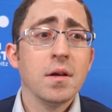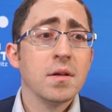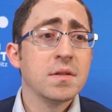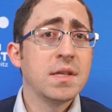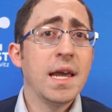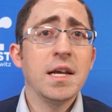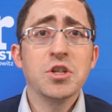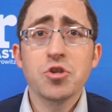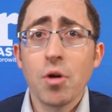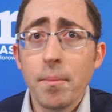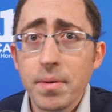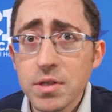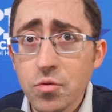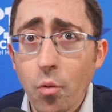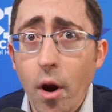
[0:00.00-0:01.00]
saying
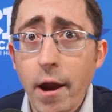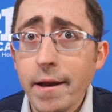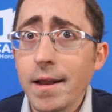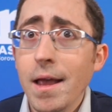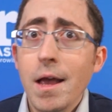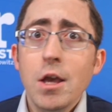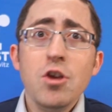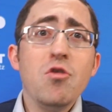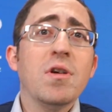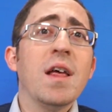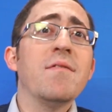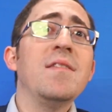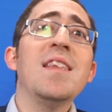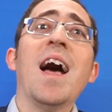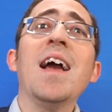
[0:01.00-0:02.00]
Trump is right. You could
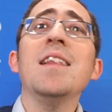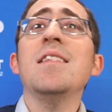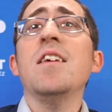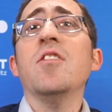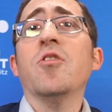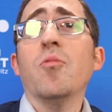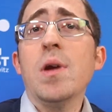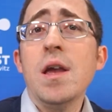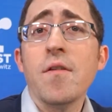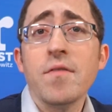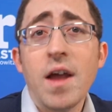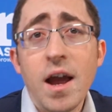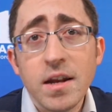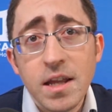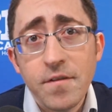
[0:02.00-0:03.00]
have 93 of
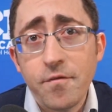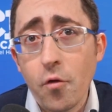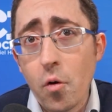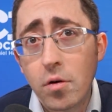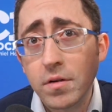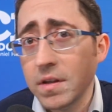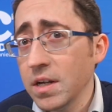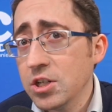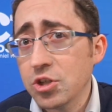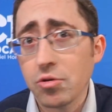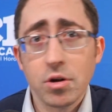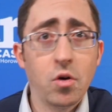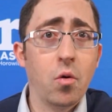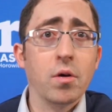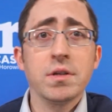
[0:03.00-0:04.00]
94
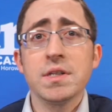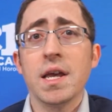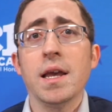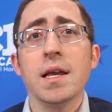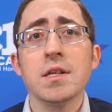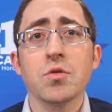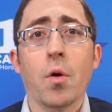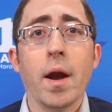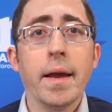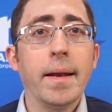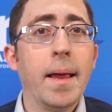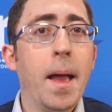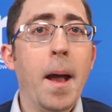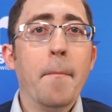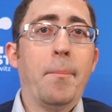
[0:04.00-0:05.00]
district courts saying he's right.
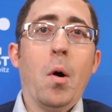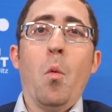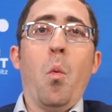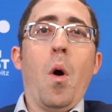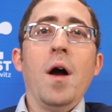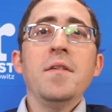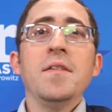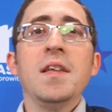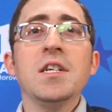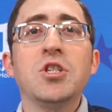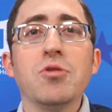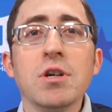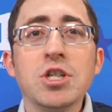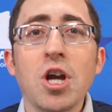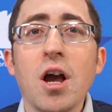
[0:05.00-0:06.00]
But one
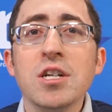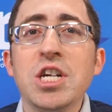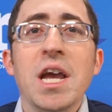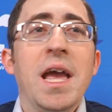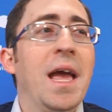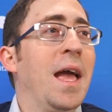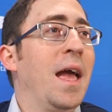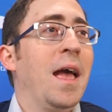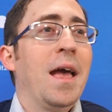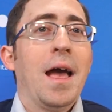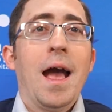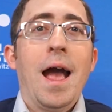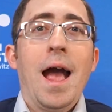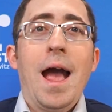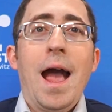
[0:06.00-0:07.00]
district judge,
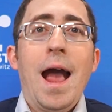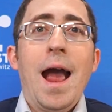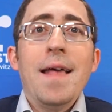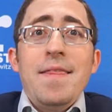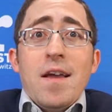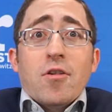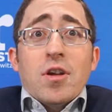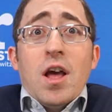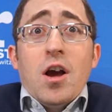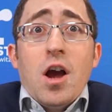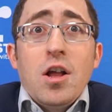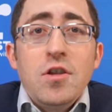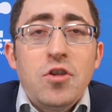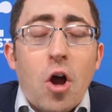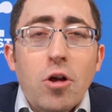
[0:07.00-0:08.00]
and they're going
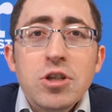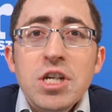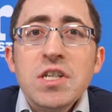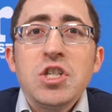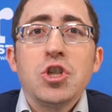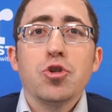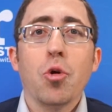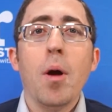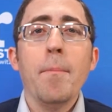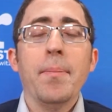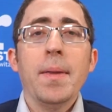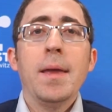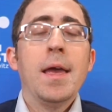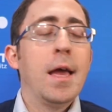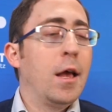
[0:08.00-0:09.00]
to indulge this
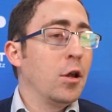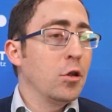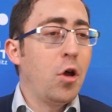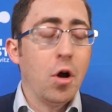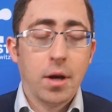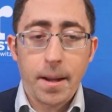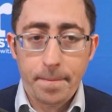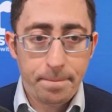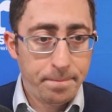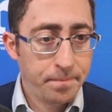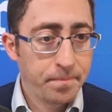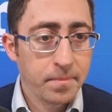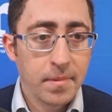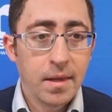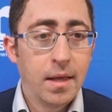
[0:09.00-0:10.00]
Trump. Look,
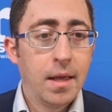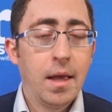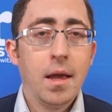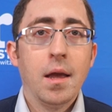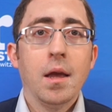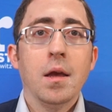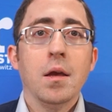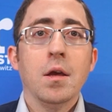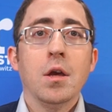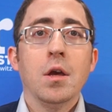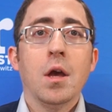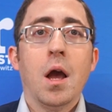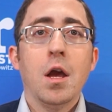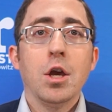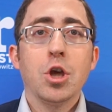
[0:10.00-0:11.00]

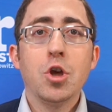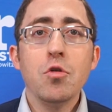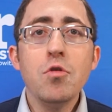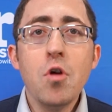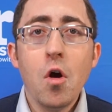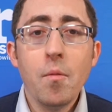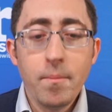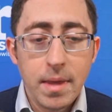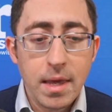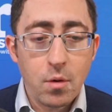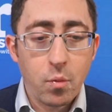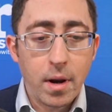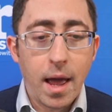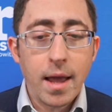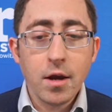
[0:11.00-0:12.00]
you know me,
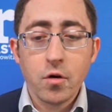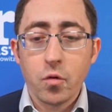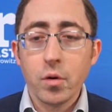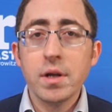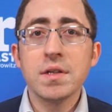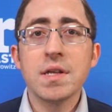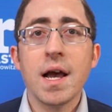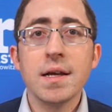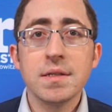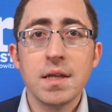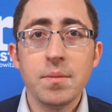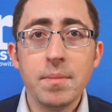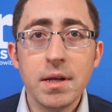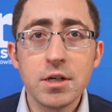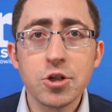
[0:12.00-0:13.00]
when I criticize
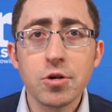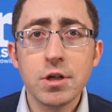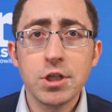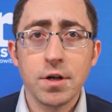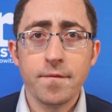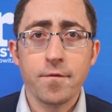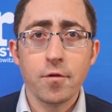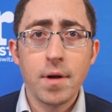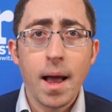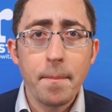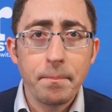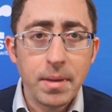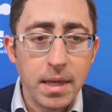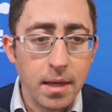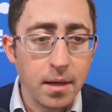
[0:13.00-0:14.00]
the administration for
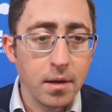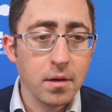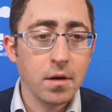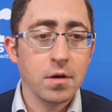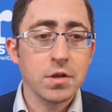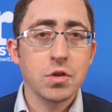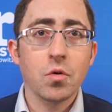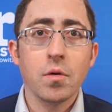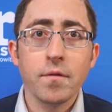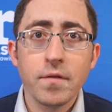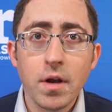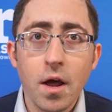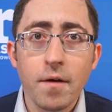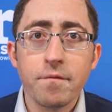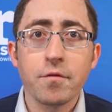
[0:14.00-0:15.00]
not being assertive
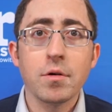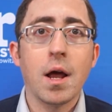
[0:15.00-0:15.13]
enough, for